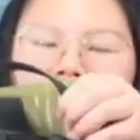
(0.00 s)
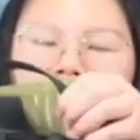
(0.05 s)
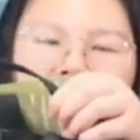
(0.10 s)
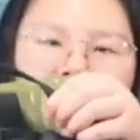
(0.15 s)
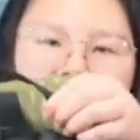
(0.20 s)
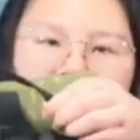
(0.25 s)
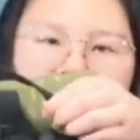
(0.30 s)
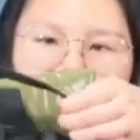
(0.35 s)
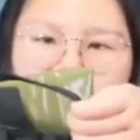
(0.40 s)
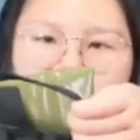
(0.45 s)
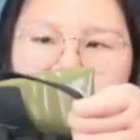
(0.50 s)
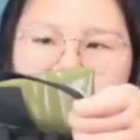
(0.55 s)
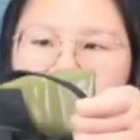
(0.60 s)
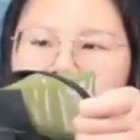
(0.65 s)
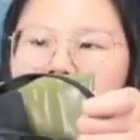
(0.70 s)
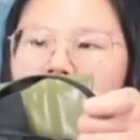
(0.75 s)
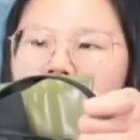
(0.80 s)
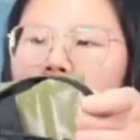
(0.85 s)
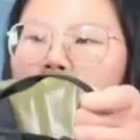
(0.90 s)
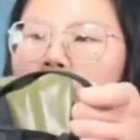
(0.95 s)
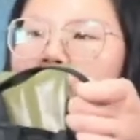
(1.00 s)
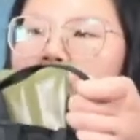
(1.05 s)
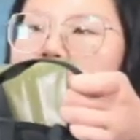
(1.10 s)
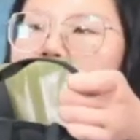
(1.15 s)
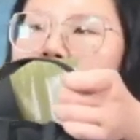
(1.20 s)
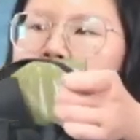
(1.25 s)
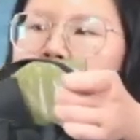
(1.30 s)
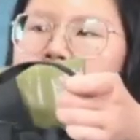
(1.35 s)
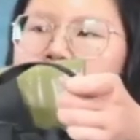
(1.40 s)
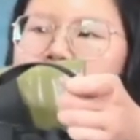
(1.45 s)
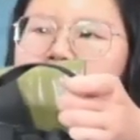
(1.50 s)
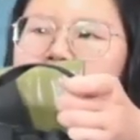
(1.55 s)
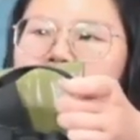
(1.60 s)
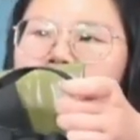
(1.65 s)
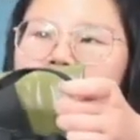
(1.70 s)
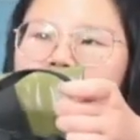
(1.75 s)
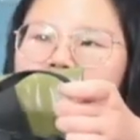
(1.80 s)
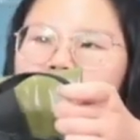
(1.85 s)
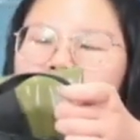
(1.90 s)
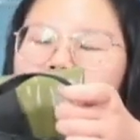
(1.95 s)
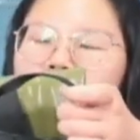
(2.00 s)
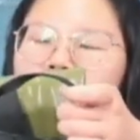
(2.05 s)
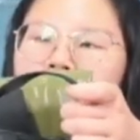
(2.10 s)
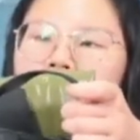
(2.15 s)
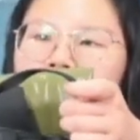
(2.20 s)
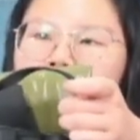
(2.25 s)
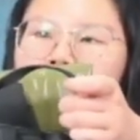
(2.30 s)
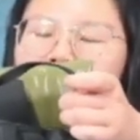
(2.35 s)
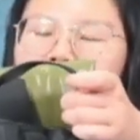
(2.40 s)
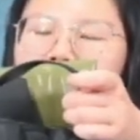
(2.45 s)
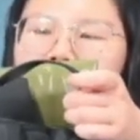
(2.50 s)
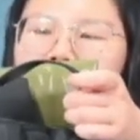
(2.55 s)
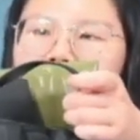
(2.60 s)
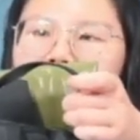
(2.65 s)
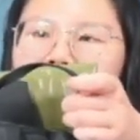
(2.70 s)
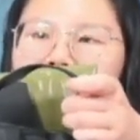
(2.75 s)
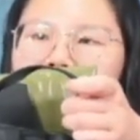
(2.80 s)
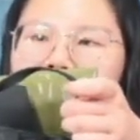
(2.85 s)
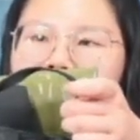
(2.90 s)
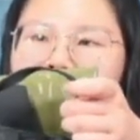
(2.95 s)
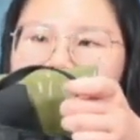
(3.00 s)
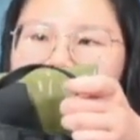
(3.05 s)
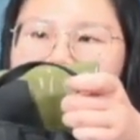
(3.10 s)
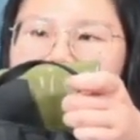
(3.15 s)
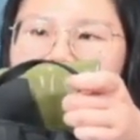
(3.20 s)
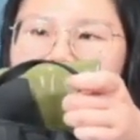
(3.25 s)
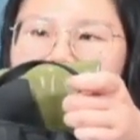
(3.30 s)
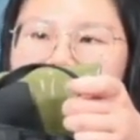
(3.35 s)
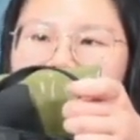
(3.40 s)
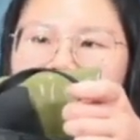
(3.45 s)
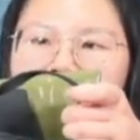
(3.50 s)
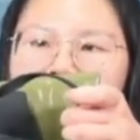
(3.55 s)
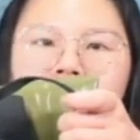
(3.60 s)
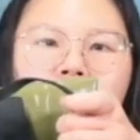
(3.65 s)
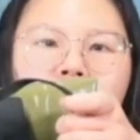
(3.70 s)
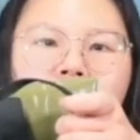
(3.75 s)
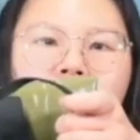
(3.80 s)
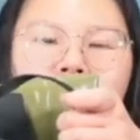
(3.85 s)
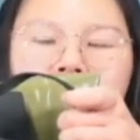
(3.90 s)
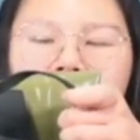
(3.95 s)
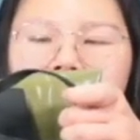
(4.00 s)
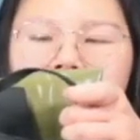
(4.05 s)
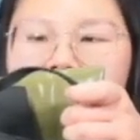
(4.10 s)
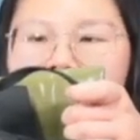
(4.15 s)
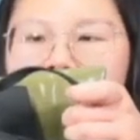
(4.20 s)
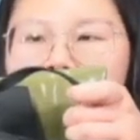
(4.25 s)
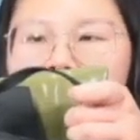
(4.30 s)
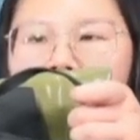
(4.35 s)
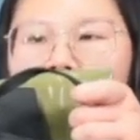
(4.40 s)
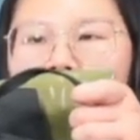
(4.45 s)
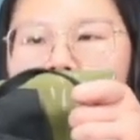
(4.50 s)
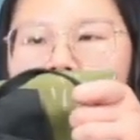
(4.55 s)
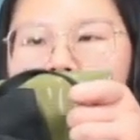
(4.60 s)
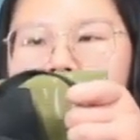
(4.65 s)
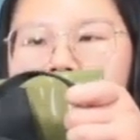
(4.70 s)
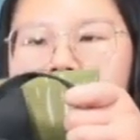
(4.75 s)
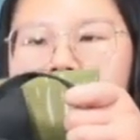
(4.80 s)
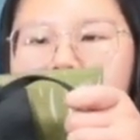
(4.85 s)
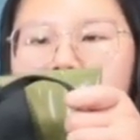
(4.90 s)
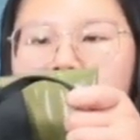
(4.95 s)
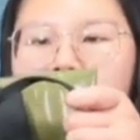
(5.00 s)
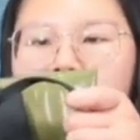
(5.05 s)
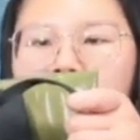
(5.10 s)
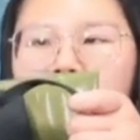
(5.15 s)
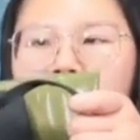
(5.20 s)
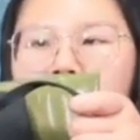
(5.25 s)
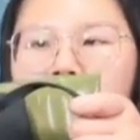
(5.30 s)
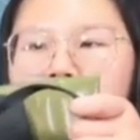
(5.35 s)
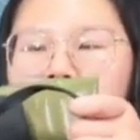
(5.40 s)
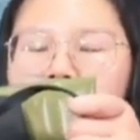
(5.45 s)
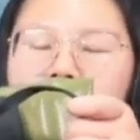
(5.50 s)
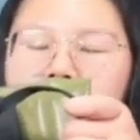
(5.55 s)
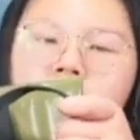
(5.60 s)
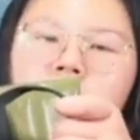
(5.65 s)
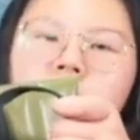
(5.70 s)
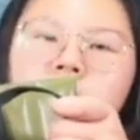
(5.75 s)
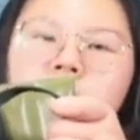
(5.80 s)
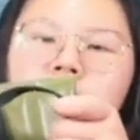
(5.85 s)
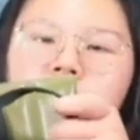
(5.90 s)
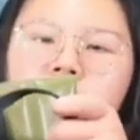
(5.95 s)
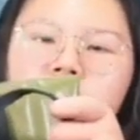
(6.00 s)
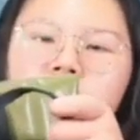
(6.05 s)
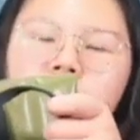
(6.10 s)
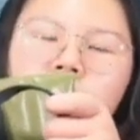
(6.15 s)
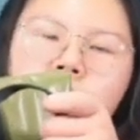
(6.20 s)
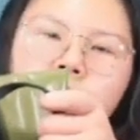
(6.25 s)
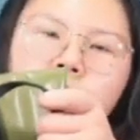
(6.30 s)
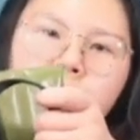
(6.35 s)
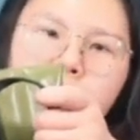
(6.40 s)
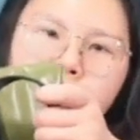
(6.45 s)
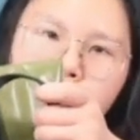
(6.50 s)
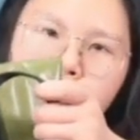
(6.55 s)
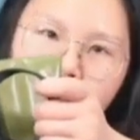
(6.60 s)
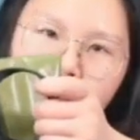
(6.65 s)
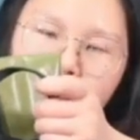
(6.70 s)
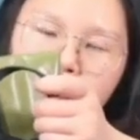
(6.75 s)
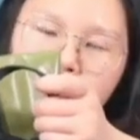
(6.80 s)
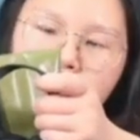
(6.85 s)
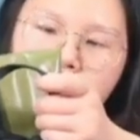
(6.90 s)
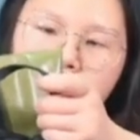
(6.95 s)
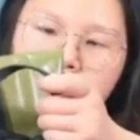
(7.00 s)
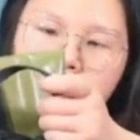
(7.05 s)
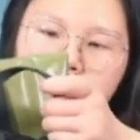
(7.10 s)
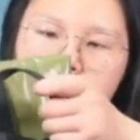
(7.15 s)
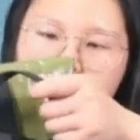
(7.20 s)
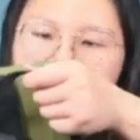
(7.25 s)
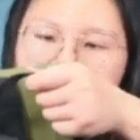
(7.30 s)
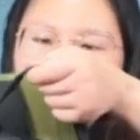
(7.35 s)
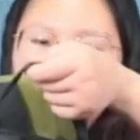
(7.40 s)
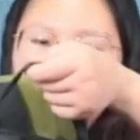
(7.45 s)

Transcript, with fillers: webbing handle this one is a uh, in plastic and webbing handle so and uh, choose which one you like